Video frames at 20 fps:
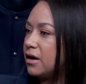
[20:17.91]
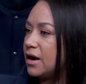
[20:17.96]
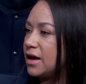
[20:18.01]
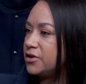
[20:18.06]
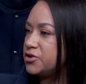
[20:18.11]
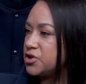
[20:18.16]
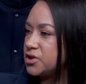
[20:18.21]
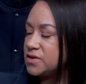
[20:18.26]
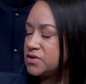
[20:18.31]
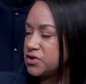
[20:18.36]

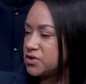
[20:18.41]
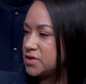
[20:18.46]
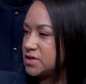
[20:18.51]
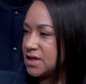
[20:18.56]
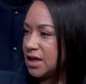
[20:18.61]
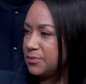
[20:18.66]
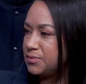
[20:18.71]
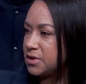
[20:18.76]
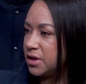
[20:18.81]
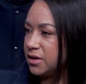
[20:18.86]
And she's just
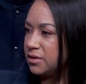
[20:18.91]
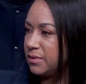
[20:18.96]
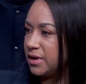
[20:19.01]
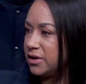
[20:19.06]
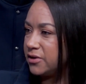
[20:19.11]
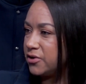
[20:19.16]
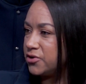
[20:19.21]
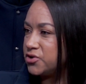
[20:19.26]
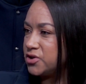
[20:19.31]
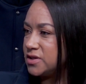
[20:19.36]
stepped onto my
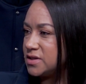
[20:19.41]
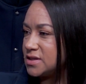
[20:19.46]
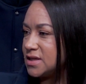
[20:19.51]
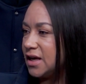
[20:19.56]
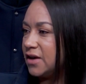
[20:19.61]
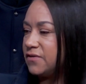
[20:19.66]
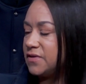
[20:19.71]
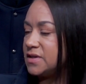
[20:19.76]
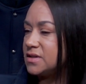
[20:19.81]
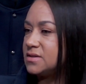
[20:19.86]
coaching
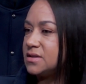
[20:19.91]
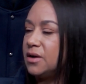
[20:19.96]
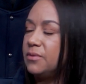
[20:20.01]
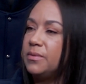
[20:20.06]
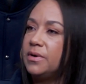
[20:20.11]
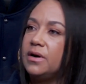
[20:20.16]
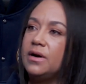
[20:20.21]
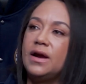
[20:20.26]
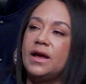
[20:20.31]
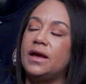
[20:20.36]
staff this
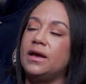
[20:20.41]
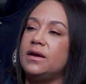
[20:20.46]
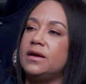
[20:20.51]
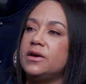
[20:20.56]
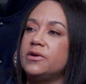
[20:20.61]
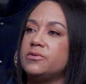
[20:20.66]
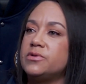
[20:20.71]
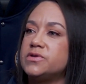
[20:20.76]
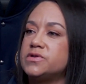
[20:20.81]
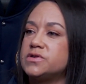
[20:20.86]
summer, and
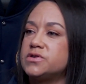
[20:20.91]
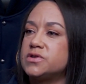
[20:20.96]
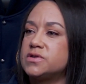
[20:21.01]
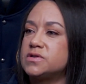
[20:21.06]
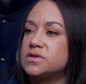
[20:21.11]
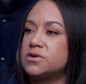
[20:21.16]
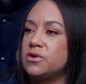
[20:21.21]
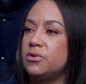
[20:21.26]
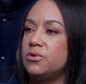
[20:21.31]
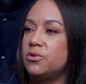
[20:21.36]
it was
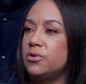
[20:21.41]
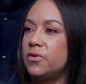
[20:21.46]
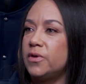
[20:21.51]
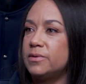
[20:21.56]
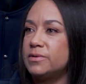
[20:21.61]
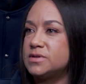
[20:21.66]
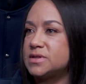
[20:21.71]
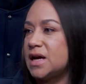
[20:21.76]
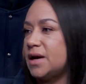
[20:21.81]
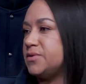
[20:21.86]
just so cool. There
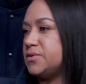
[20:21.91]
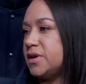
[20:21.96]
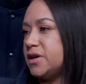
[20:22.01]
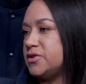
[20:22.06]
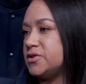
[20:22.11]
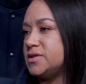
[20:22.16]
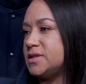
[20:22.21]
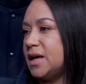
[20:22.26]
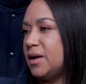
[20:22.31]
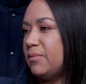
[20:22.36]
were times when I
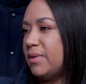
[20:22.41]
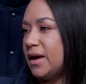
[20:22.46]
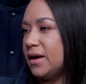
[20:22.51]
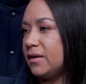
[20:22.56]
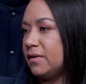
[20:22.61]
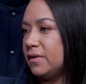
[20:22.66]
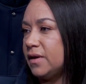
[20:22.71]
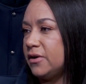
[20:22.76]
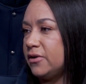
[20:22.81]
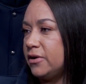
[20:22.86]
just sat back
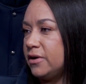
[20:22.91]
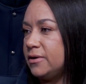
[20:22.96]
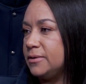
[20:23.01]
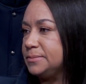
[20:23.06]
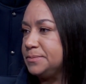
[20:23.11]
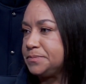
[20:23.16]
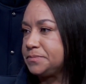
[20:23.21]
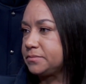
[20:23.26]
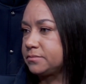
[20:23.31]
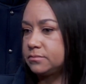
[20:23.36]
and let her
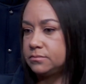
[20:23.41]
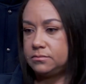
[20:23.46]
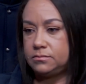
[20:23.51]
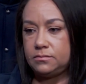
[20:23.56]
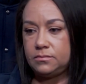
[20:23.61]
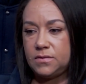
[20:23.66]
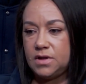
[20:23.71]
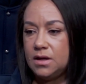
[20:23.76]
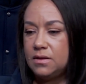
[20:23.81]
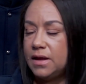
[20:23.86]

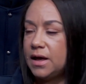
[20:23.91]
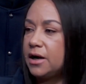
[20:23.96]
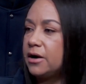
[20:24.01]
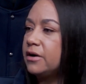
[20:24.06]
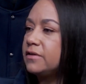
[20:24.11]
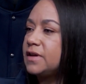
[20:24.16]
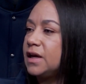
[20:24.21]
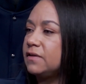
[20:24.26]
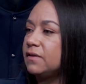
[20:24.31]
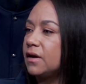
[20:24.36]

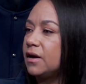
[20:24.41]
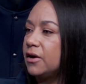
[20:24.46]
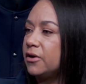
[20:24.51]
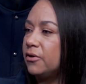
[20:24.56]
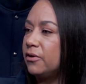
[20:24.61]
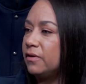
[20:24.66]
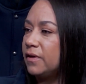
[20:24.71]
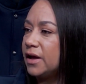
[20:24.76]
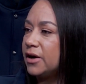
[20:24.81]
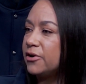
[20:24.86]
take the
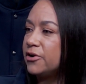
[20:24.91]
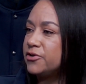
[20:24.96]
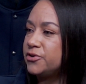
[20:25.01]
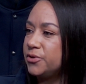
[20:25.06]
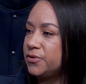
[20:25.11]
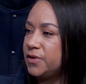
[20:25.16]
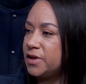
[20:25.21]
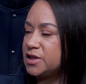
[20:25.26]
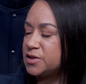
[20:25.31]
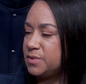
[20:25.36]
huddle and let her
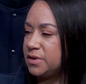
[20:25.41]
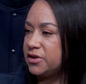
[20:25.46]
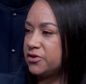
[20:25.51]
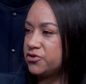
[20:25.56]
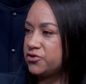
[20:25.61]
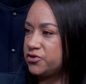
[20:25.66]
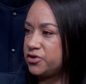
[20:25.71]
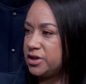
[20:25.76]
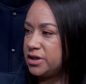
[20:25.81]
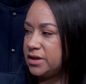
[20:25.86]
do things, because
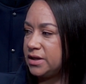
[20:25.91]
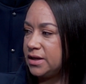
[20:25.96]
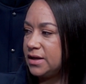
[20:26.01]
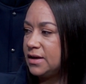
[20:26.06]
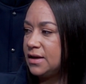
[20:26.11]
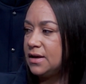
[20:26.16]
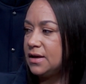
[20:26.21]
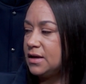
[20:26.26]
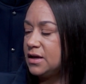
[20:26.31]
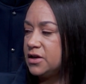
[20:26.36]

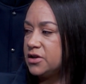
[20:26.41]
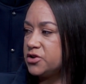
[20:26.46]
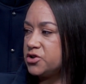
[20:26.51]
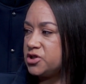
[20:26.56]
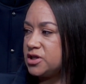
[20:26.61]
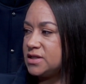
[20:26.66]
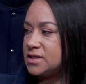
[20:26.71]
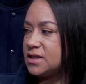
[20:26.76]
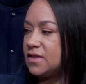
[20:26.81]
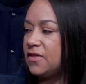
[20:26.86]

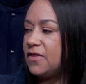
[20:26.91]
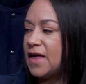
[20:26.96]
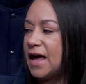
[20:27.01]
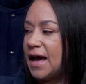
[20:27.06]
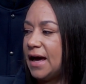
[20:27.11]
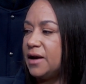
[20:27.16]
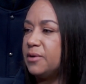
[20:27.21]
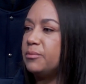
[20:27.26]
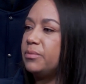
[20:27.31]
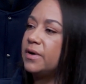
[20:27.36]
she's
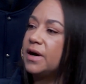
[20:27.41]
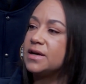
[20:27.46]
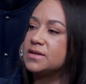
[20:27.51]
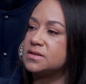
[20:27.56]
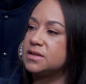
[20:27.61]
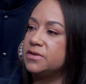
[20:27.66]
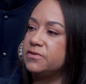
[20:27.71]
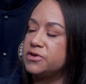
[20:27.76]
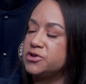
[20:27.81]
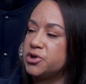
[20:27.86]
that
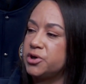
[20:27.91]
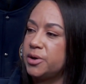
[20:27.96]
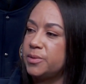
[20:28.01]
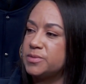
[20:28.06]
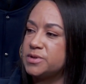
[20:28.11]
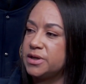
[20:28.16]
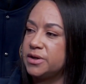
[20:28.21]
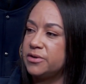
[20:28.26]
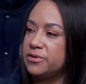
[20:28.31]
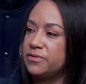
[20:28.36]
impressive in
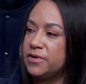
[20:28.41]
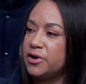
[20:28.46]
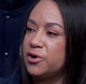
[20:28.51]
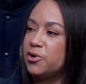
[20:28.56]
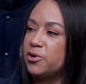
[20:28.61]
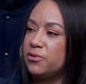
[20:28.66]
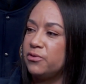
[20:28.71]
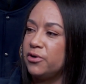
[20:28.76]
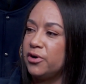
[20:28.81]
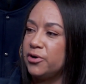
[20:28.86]
terms of an
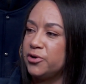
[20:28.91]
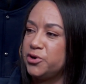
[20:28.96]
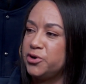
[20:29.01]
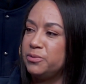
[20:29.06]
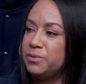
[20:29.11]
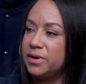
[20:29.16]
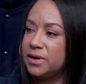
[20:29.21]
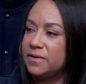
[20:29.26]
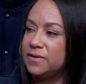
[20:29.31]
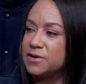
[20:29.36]
overall
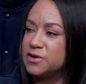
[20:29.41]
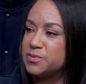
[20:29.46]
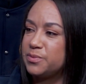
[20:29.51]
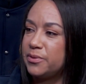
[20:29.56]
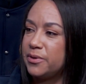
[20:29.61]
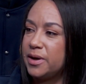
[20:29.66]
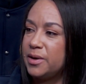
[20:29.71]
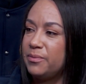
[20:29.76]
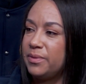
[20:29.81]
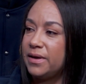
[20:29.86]
human at this
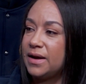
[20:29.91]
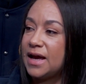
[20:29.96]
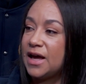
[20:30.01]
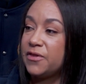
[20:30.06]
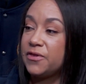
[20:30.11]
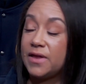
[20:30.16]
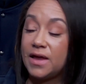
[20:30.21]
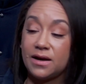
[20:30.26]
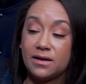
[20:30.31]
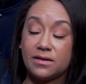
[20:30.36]
point. But
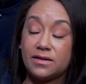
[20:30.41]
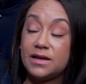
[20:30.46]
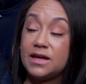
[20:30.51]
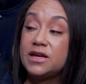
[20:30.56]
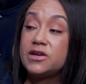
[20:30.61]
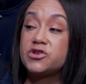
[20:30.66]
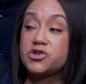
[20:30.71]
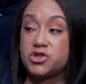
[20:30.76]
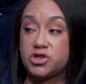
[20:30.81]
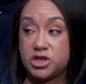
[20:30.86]

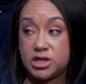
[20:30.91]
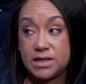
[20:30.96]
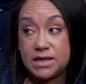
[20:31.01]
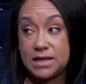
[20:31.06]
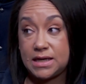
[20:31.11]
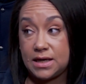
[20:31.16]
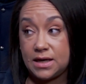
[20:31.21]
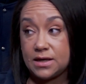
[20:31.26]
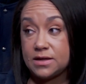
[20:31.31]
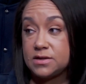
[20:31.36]
athletically,
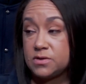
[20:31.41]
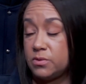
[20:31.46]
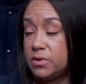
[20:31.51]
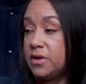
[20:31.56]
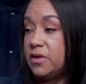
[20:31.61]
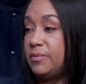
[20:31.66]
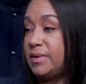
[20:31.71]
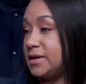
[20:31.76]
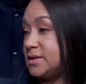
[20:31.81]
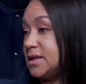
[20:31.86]
she is one
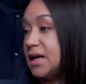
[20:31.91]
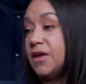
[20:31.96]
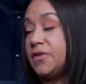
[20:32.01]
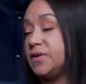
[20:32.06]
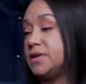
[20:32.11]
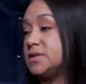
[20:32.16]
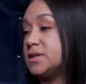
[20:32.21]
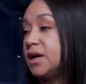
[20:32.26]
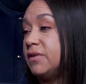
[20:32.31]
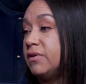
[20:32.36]
of the best
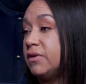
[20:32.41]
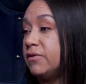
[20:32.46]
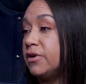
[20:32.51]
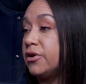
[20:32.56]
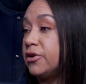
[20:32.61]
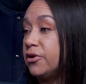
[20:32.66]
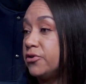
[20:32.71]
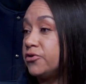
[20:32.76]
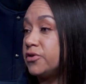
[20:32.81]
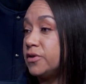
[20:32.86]
athletes I've ever
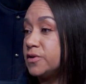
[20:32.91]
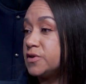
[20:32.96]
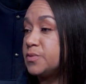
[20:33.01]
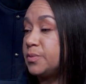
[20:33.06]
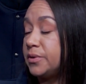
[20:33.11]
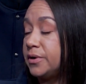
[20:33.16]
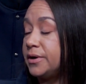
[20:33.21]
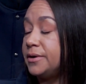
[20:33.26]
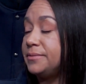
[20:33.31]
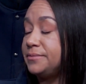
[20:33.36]
coached in the
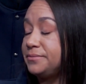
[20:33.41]
sport.